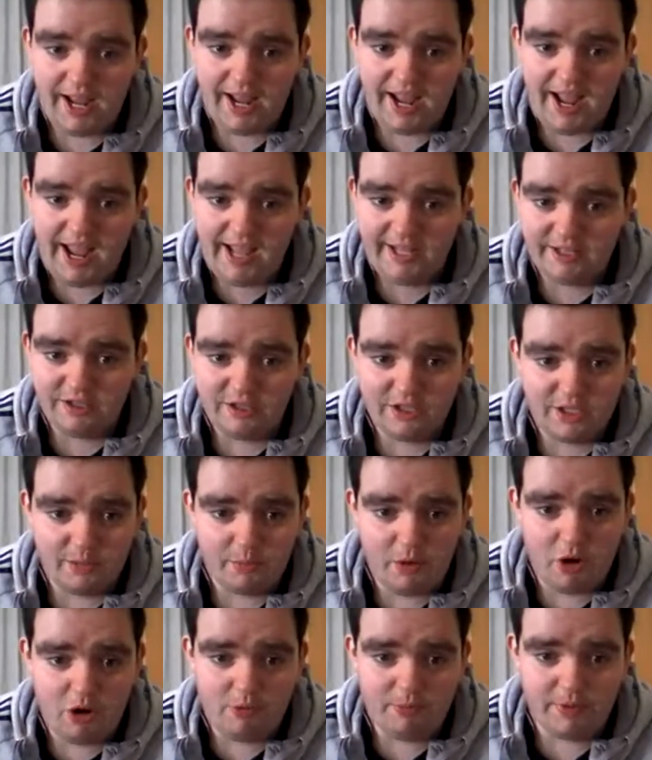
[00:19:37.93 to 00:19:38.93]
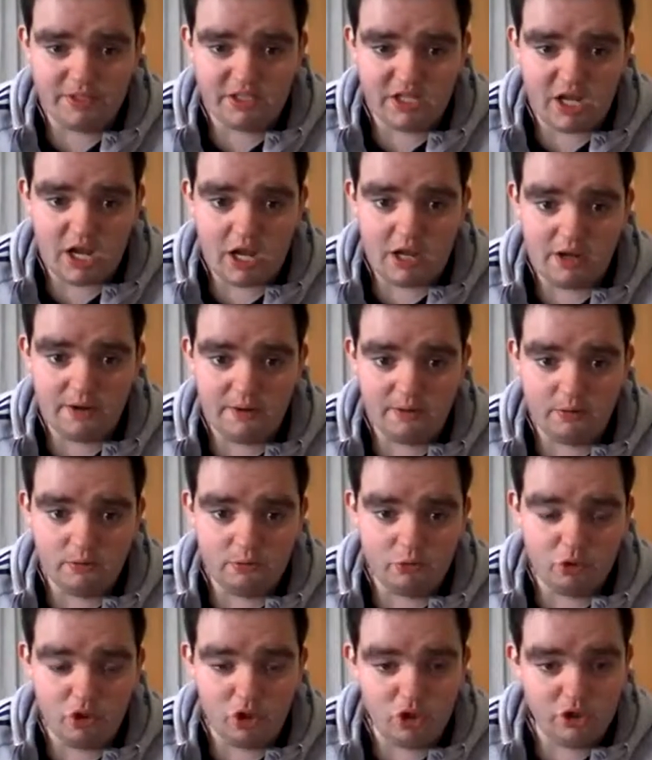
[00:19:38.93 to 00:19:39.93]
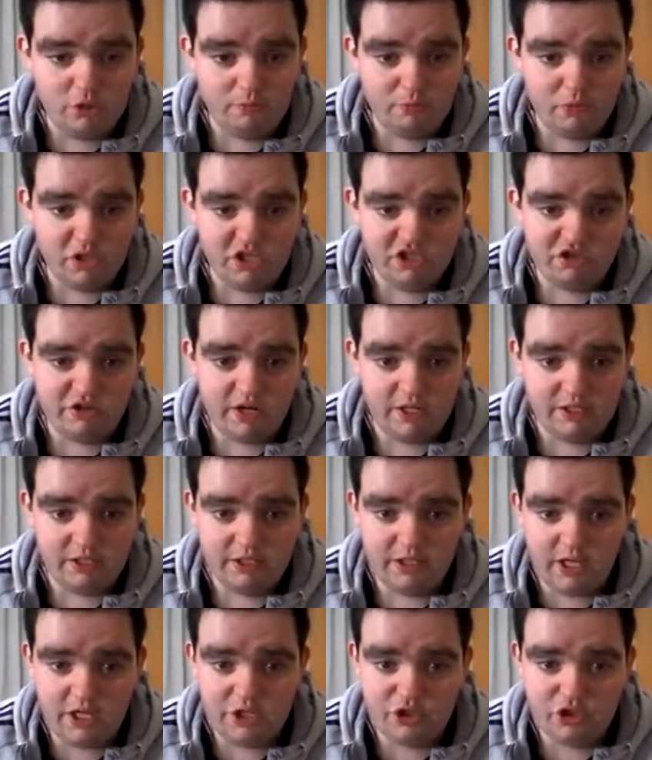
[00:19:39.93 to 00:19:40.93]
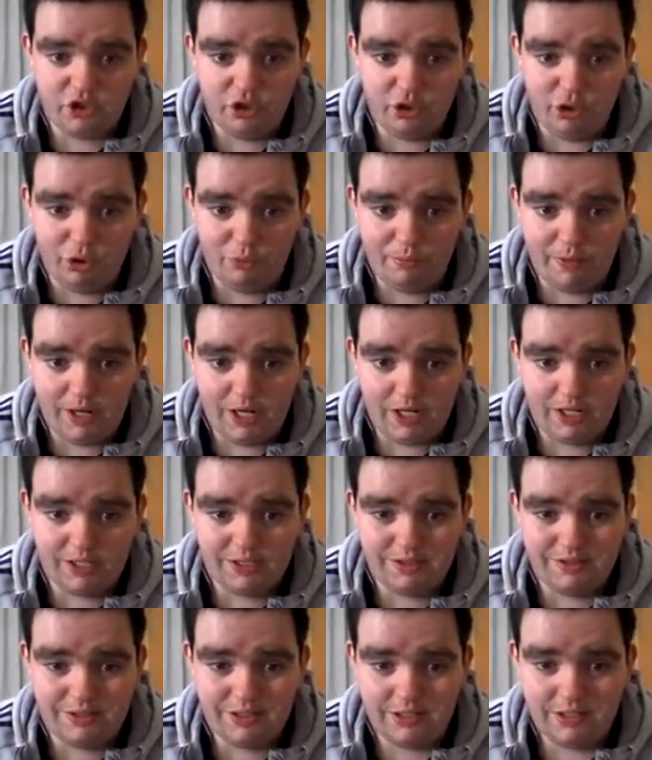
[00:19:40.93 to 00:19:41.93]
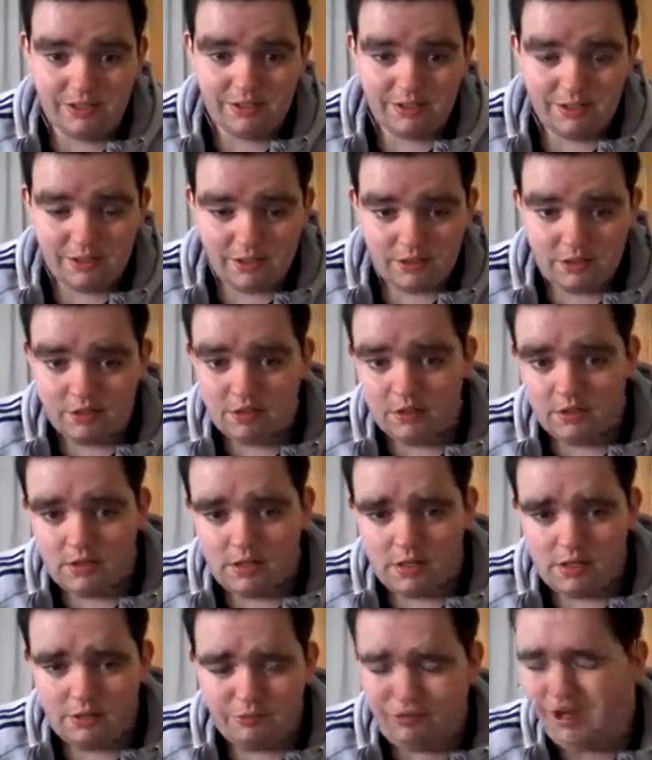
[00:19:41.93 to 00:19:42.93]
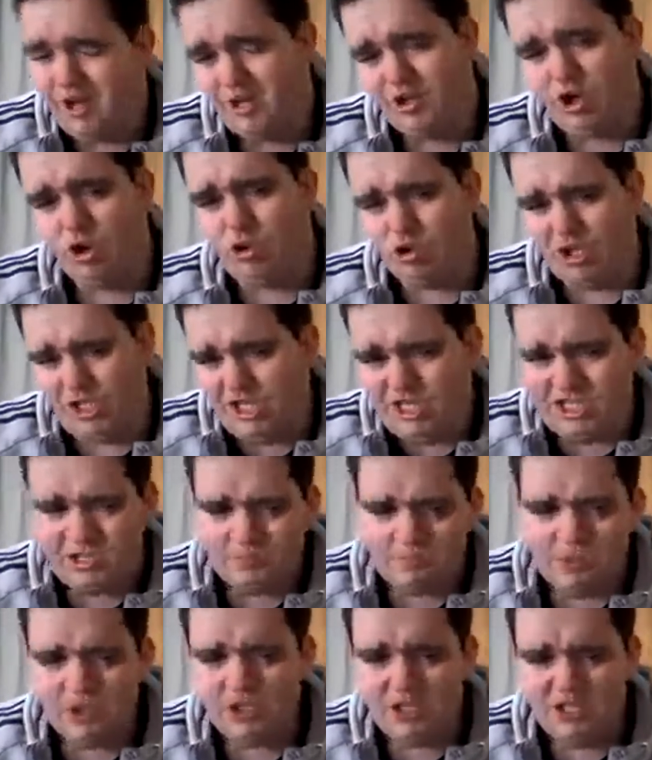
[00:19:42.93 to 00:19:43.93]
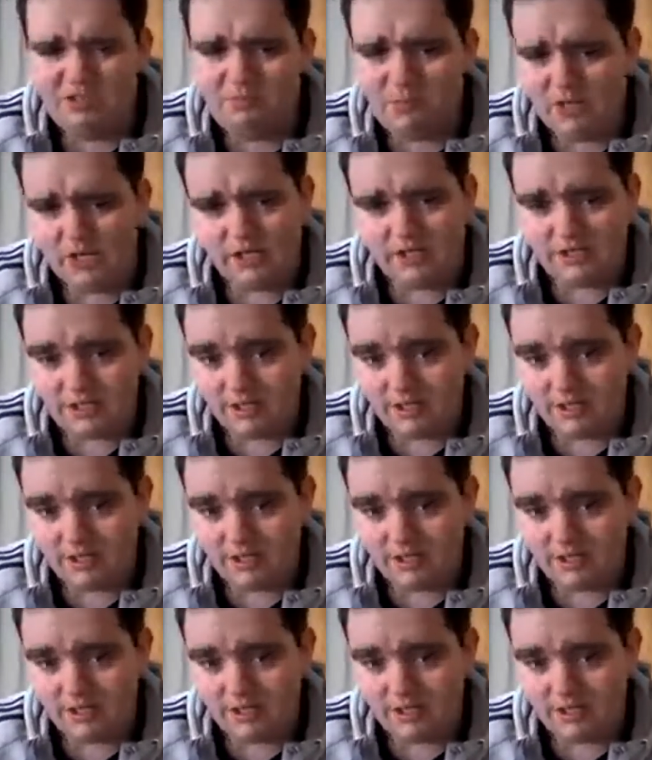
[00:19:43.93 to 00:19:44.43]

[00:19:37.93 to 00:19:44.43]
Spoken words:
at the moment I would much rather not do. But well, I don't need the money, but